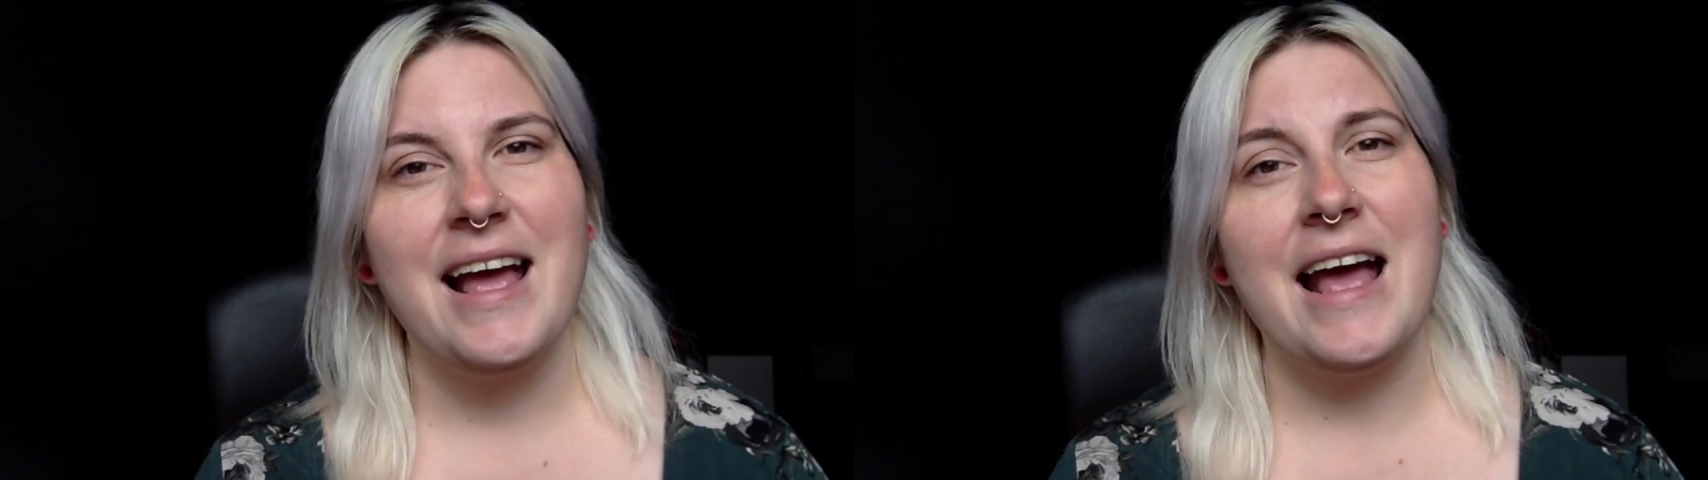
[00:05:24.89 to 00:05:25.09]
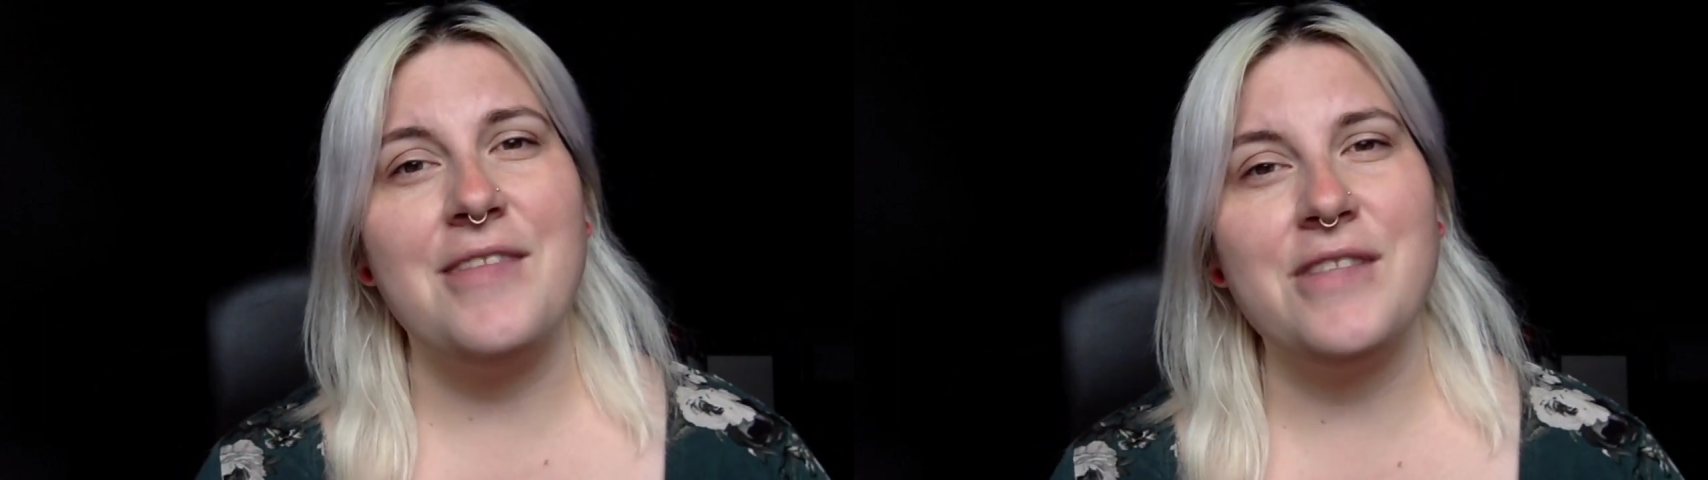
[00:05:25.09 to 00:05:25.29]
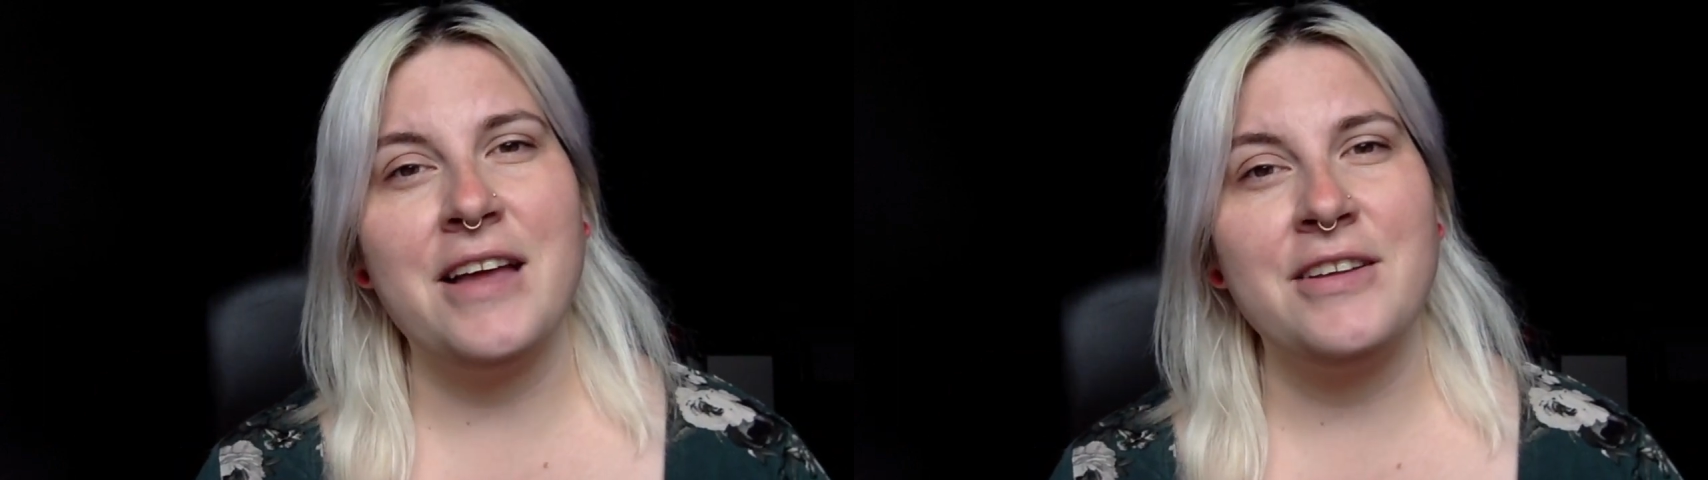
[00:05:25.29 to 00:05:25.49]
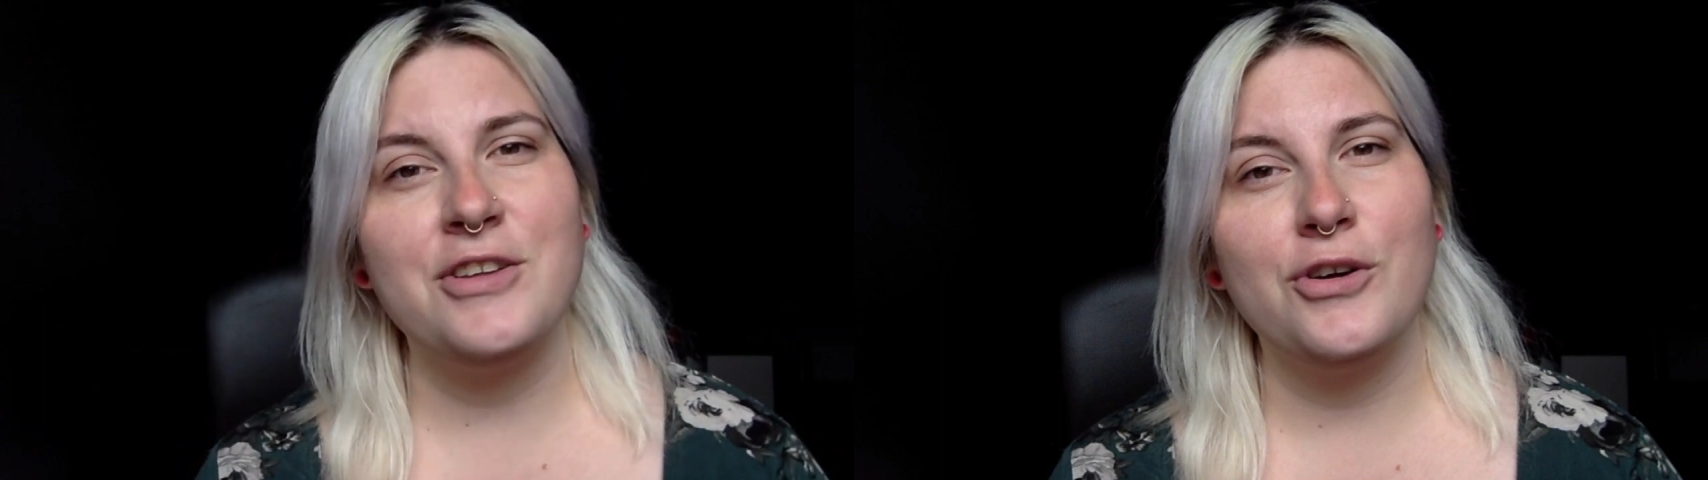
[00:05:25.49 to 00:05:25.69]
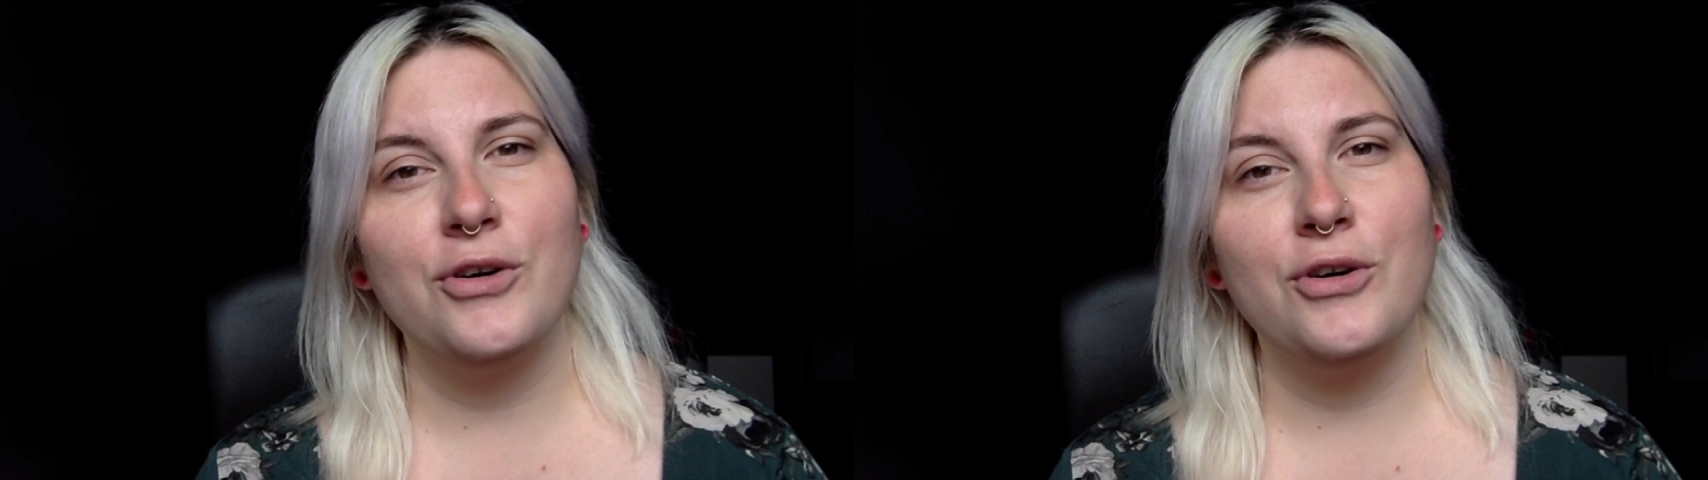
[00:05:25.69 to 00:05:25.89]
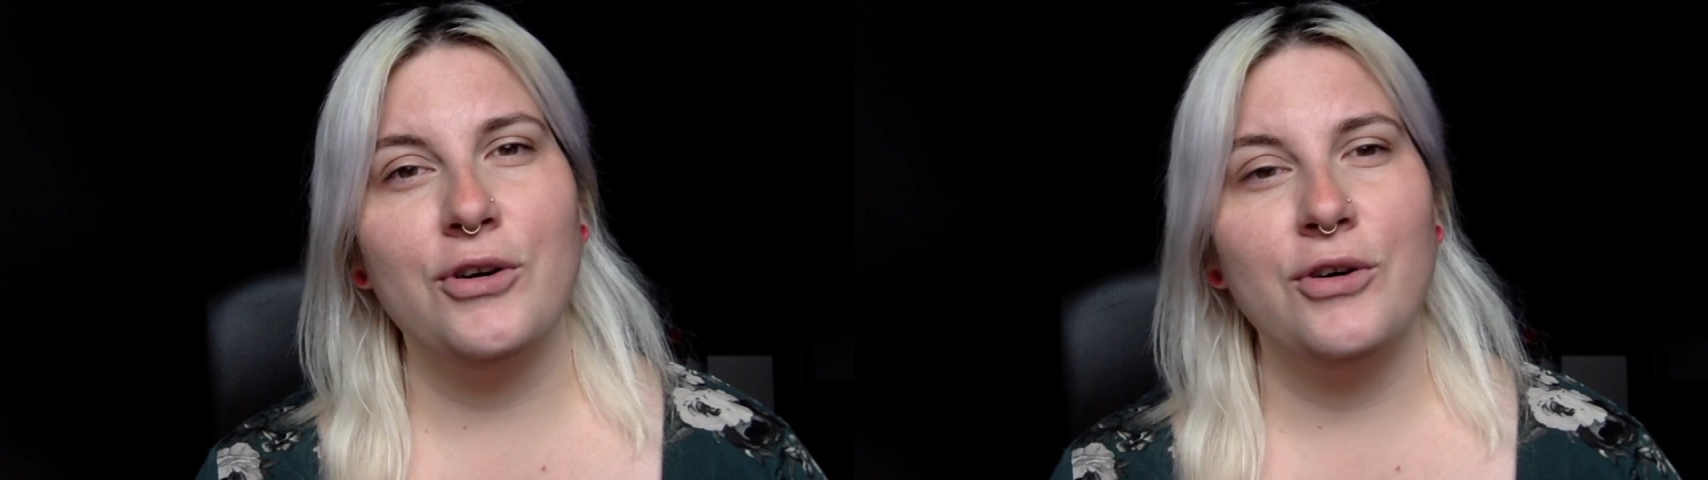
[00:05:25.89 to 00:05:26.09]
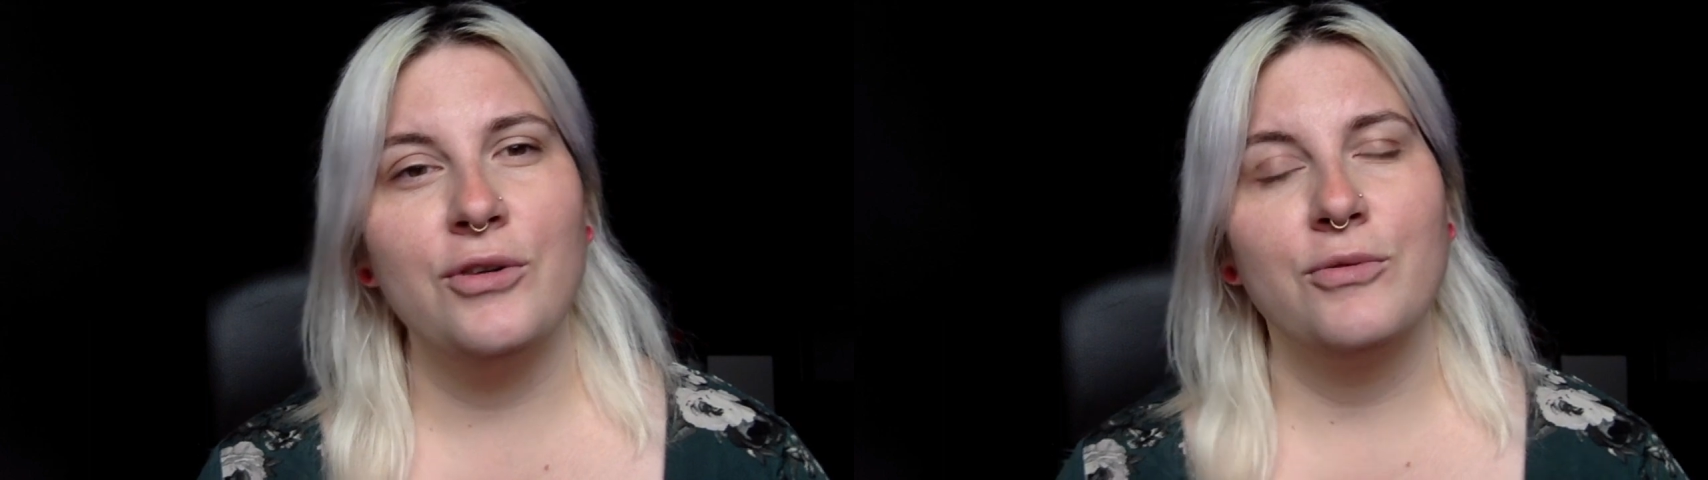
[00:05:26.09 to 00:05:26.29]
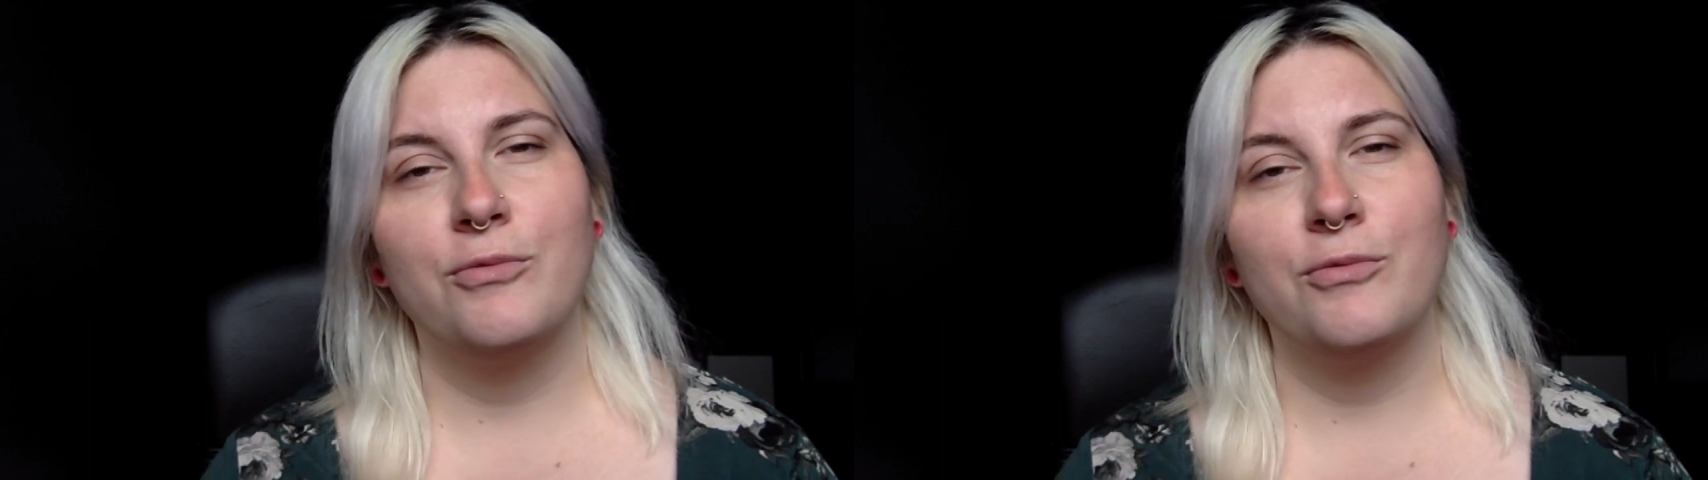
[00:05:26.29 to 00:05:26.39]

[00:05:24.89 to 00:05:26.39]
and then you'll